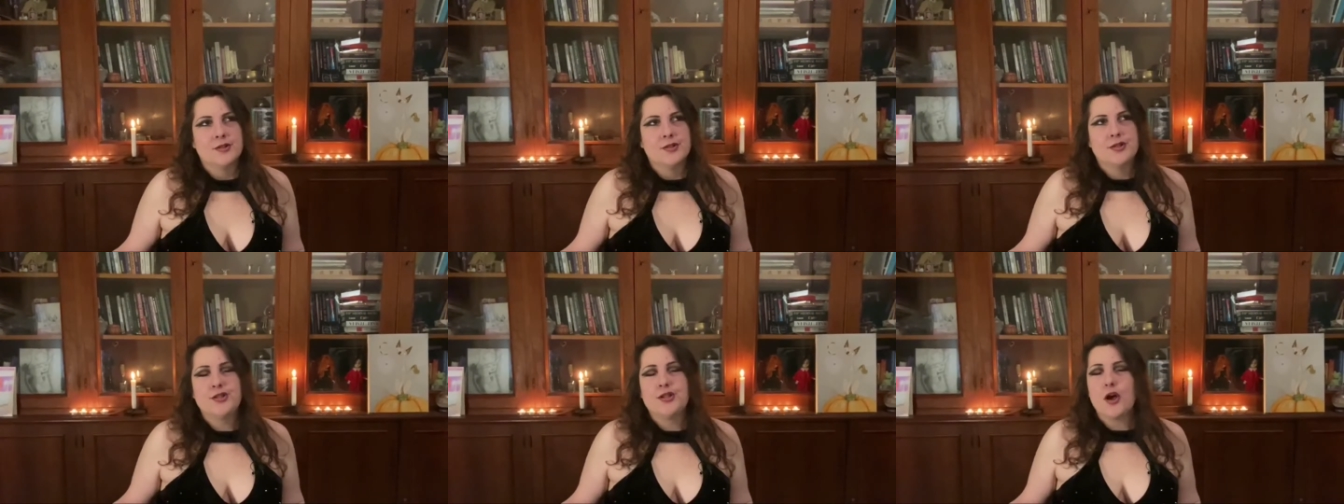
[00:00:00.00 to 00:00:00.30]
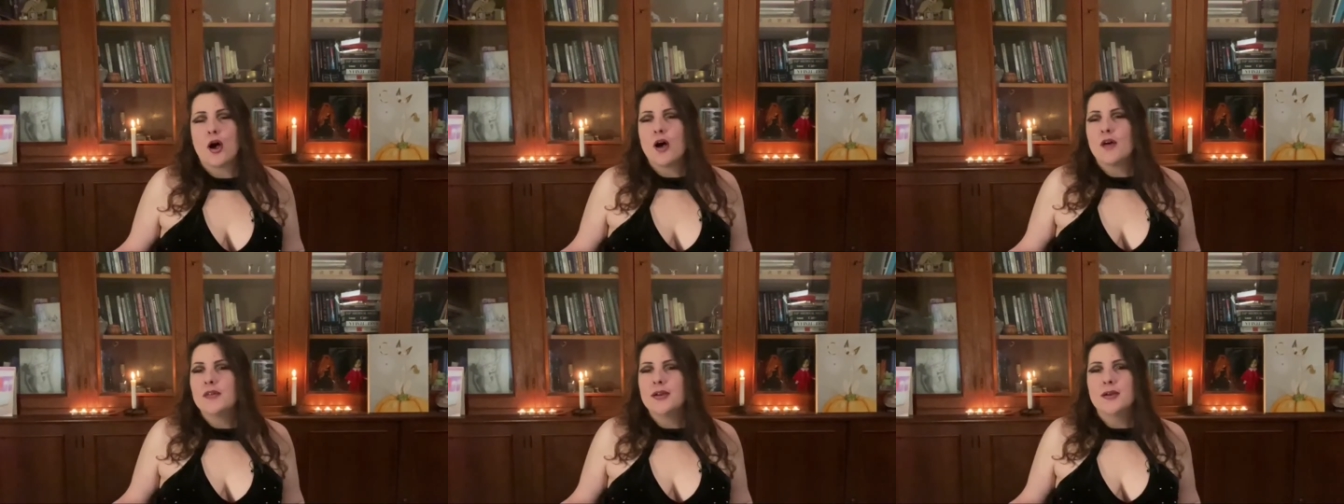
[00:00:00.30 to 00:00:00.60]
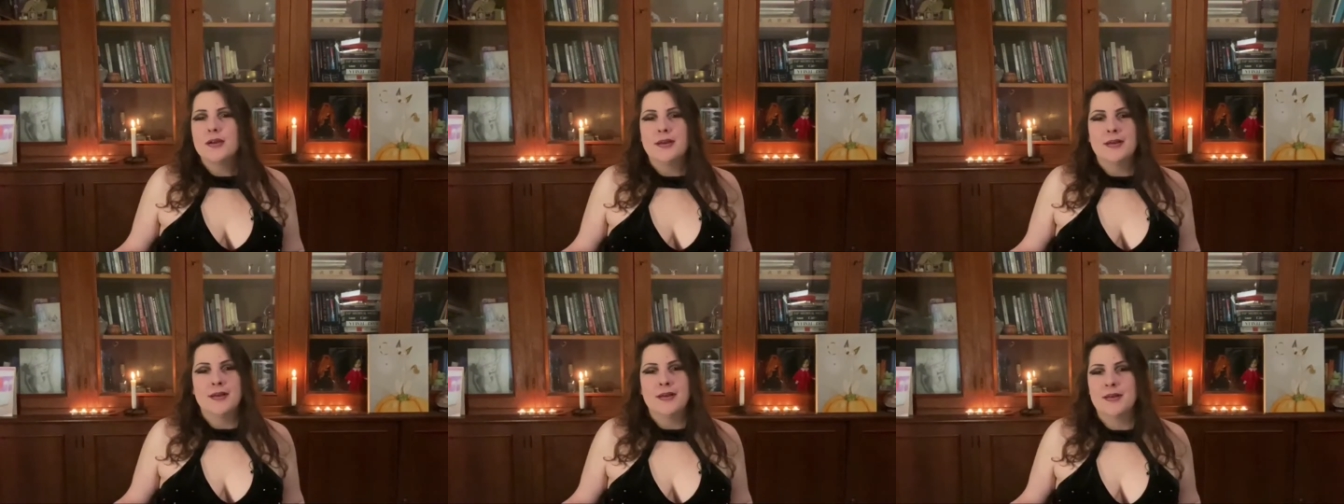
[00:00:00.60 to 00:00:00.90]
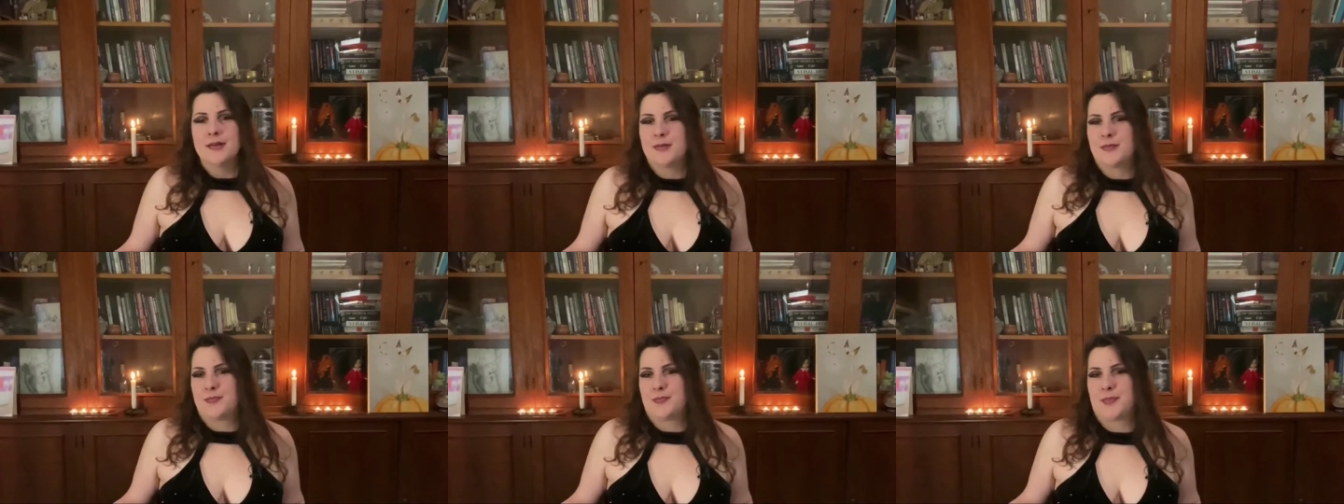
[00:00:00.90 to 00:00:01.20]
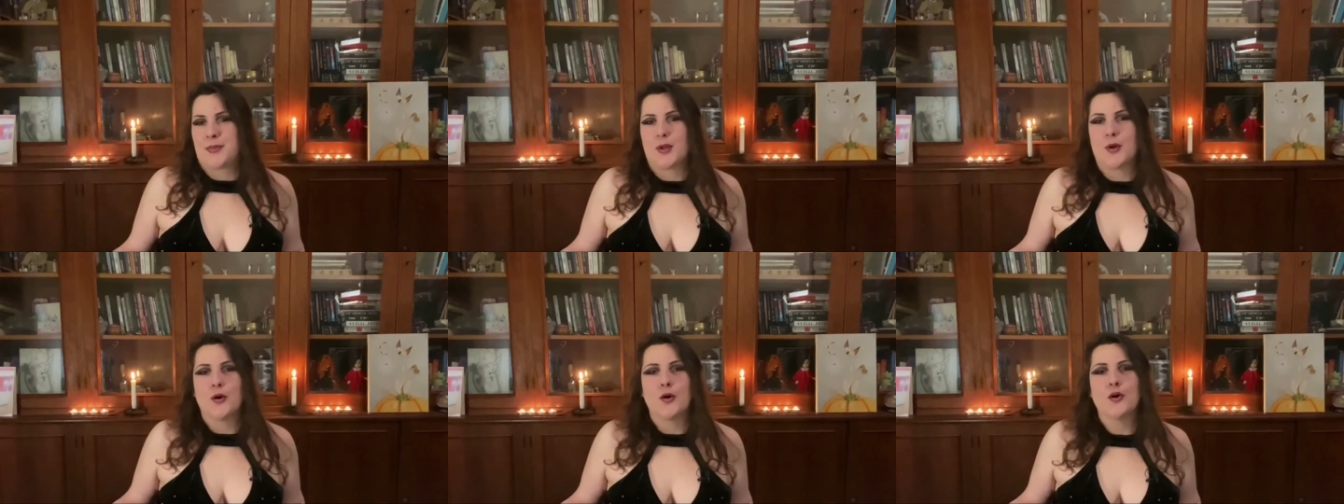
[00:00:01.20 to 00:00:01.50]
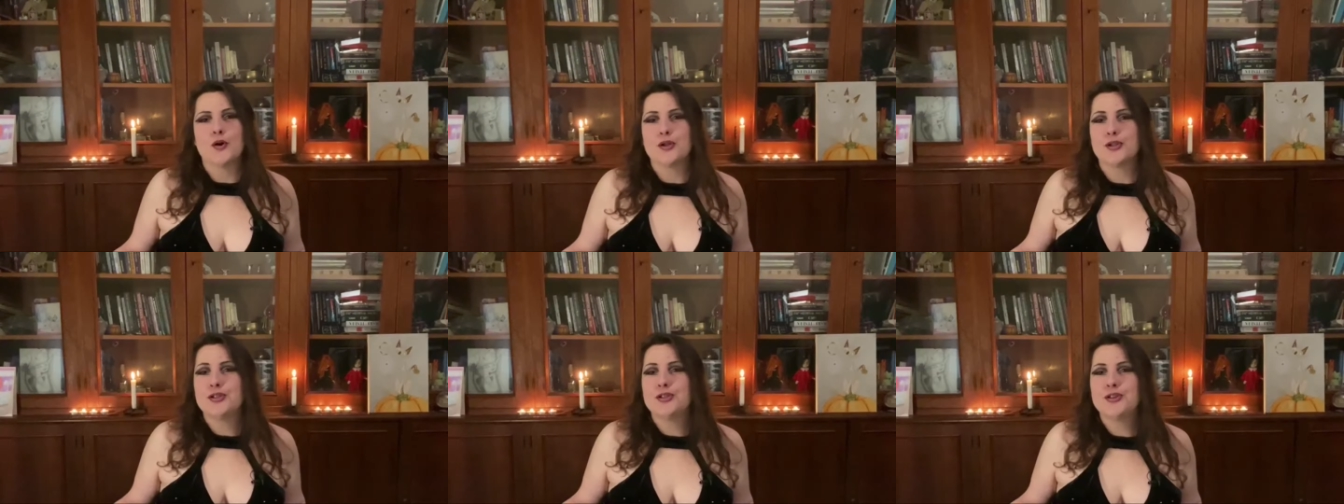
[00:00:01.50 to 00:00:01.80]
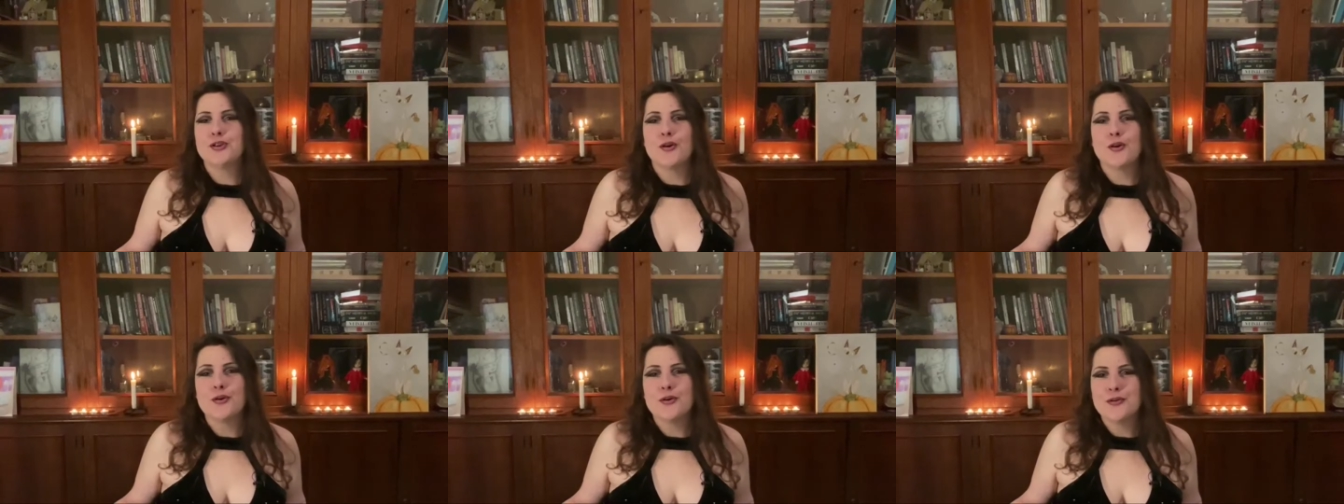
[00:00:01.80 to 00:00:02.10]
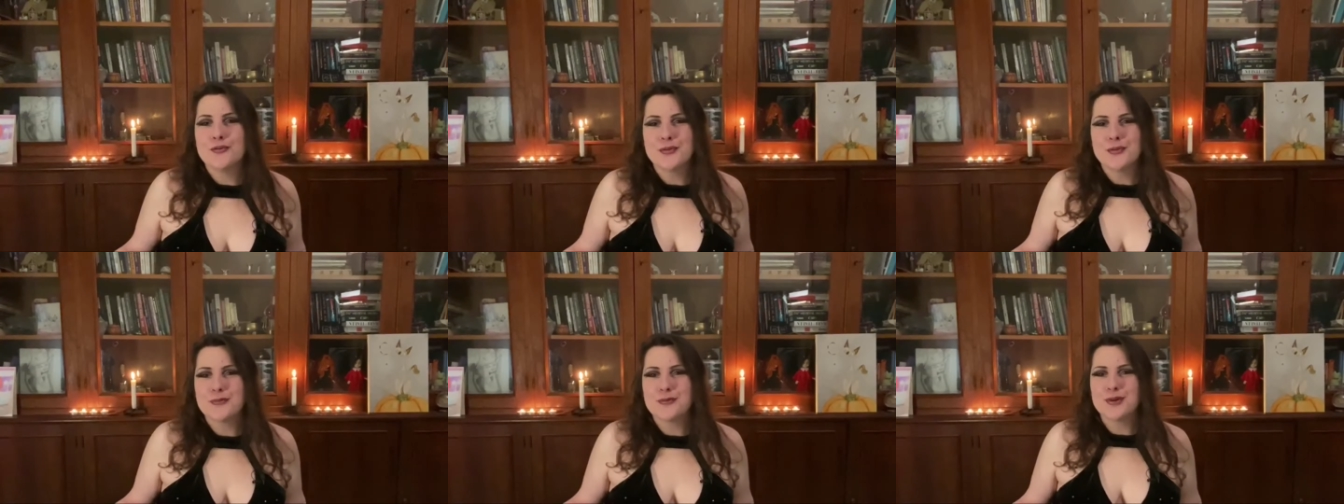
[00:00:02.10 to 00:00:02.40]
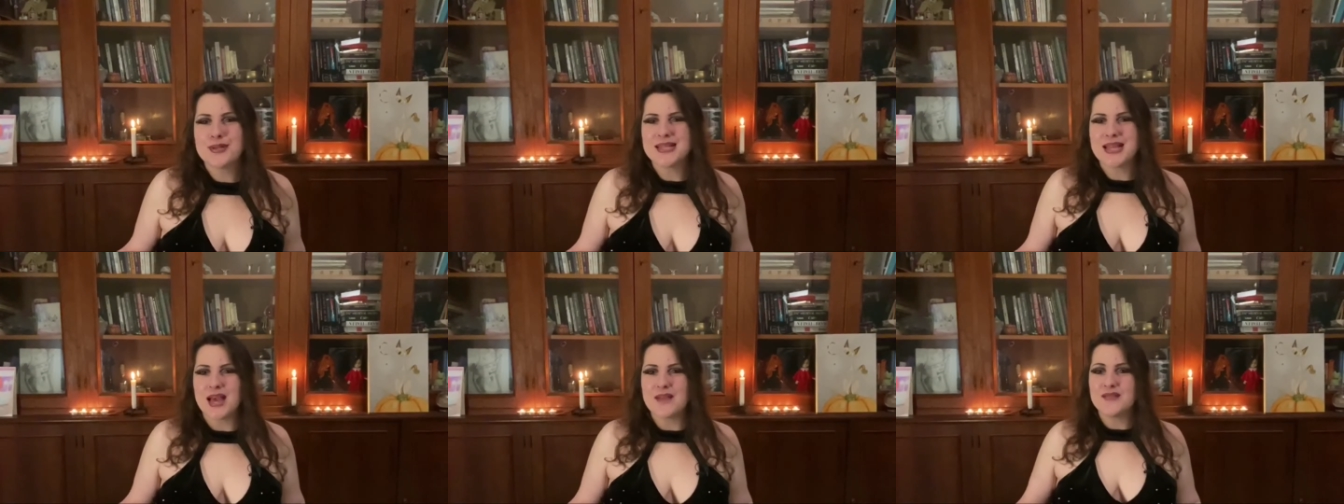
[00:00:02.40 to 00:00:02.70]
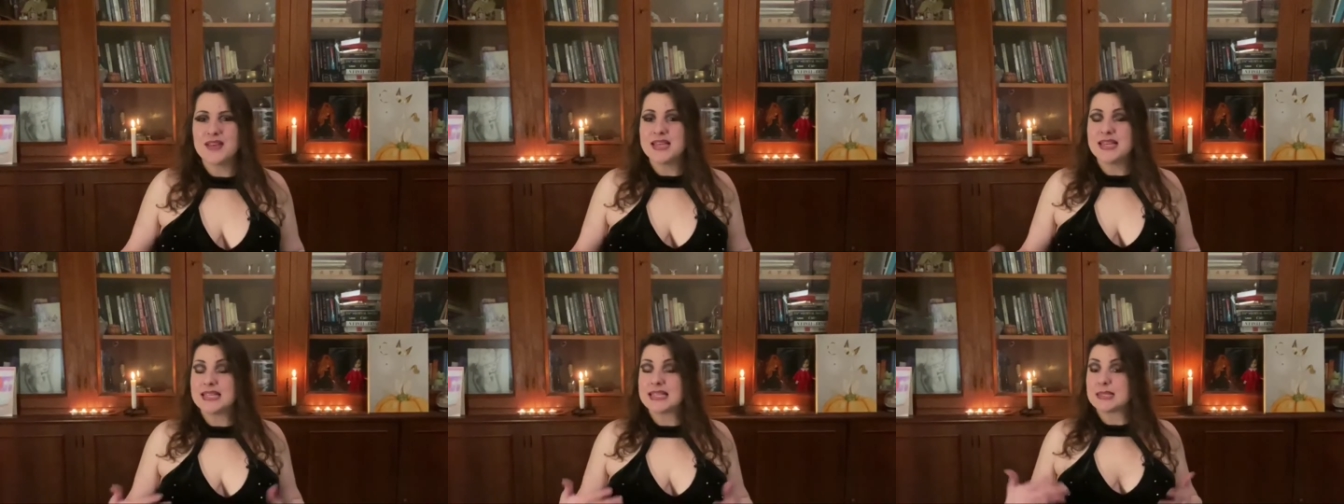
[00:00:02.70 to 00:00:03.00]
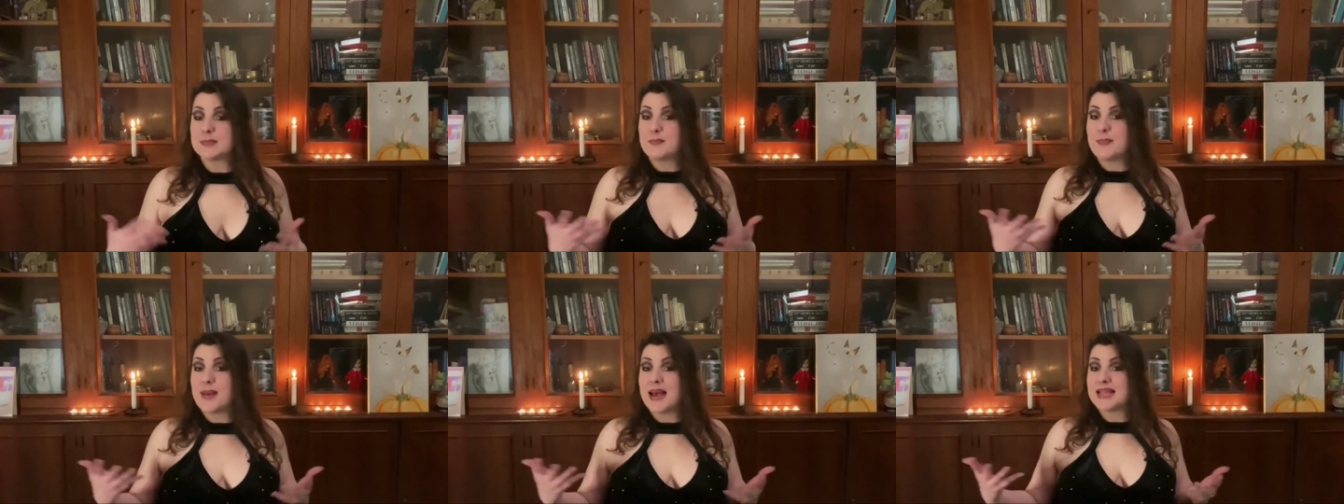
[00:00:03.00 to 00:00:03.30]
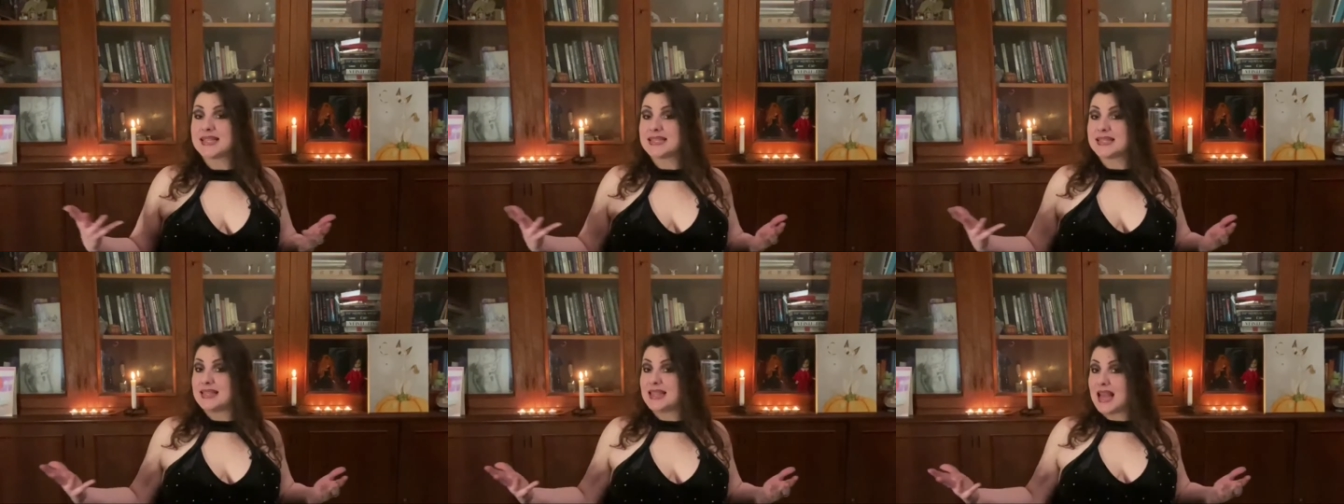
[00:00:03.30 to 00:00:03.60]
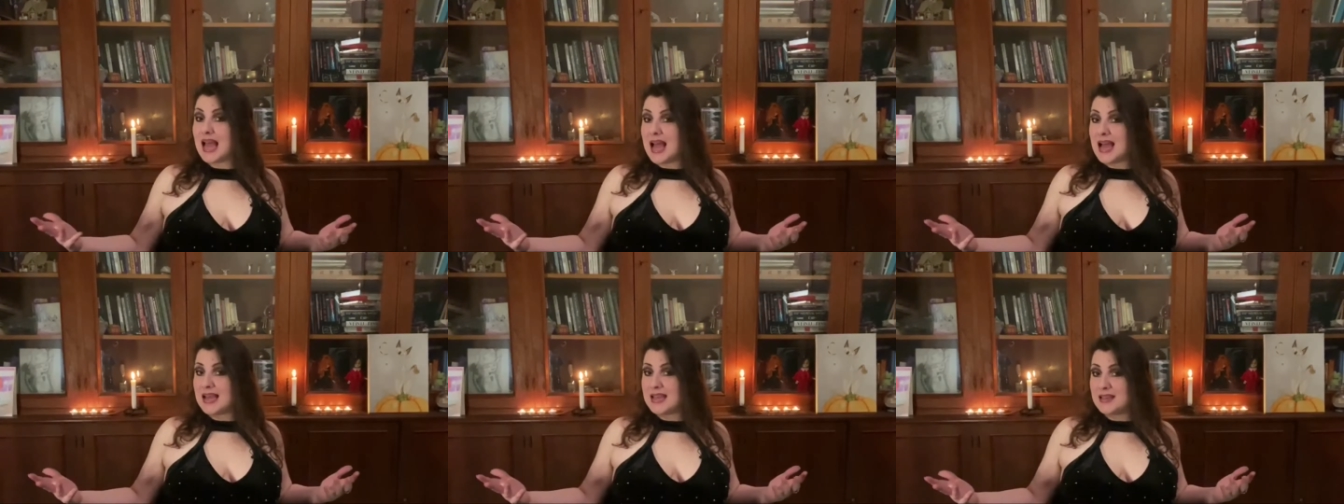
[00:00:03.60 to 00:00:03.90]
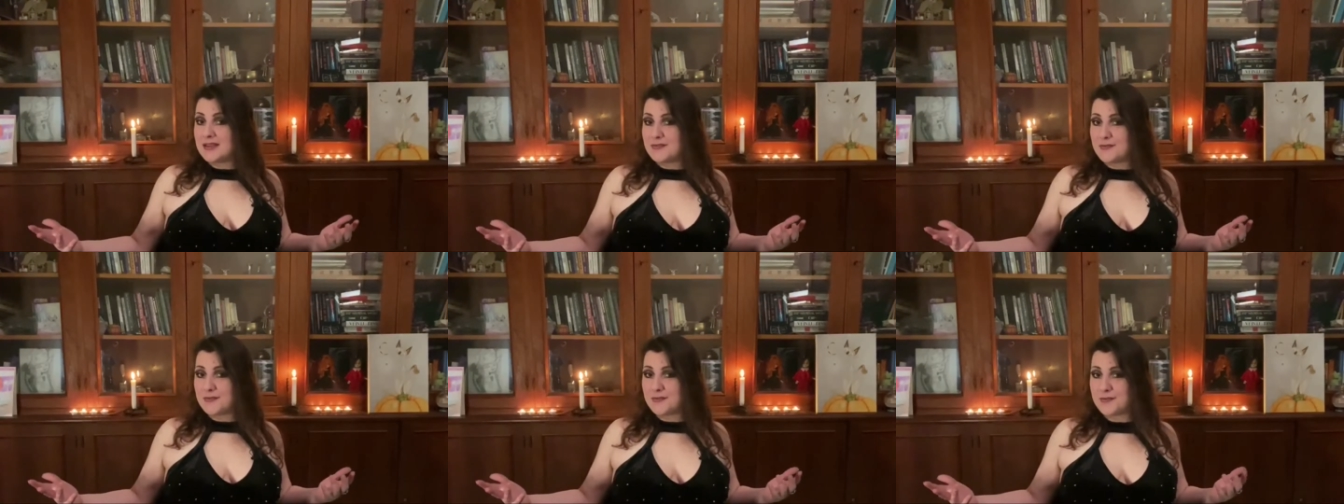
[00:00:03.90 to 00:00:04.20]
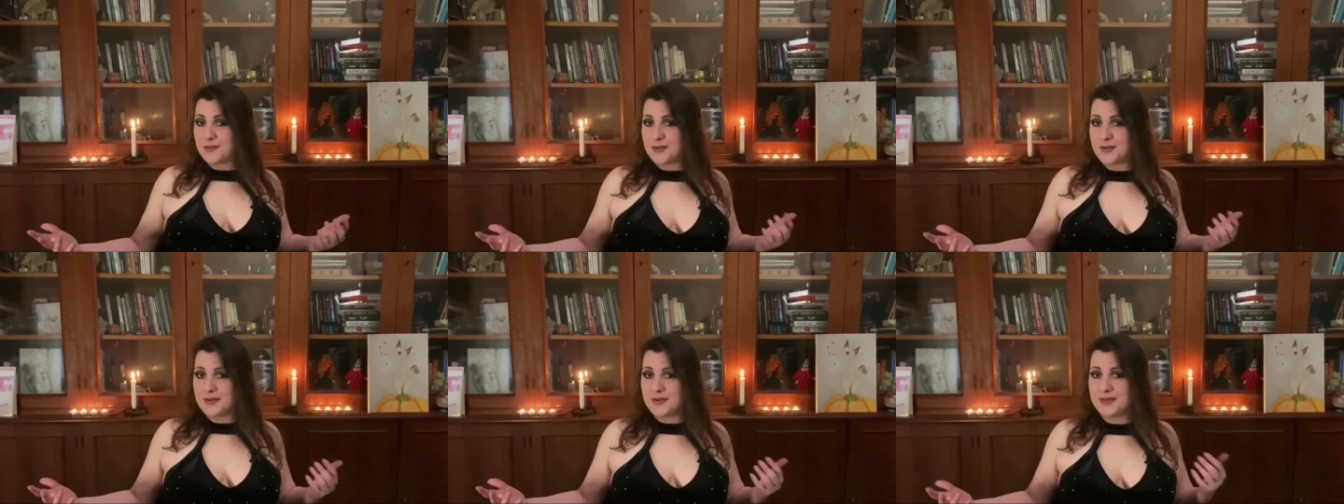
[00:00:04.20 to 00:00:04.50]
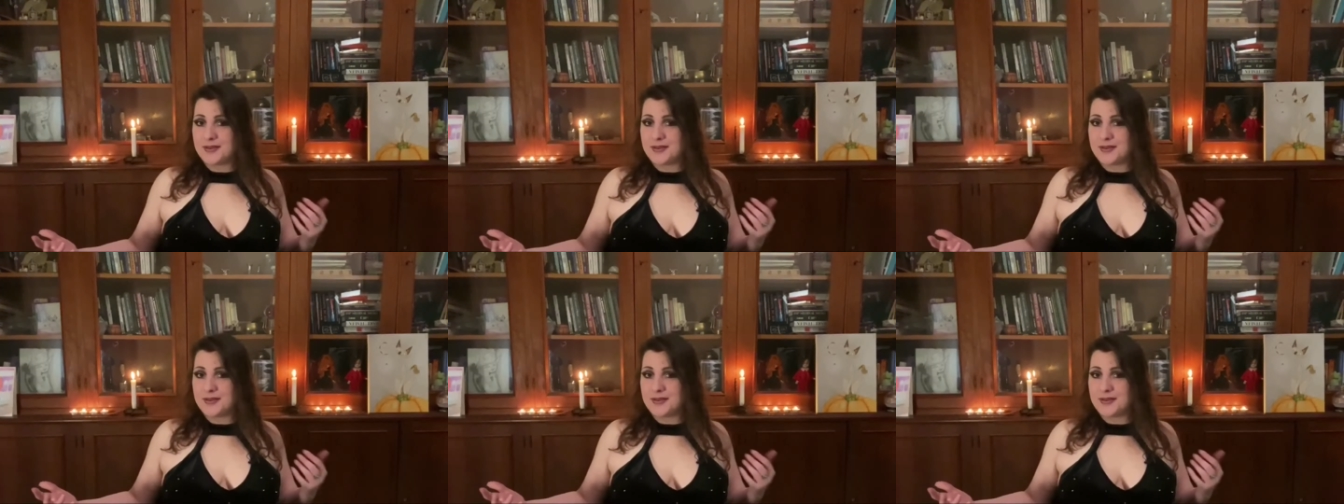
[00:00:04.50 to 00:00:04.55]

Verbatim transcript: Jove or Jove was having his best life,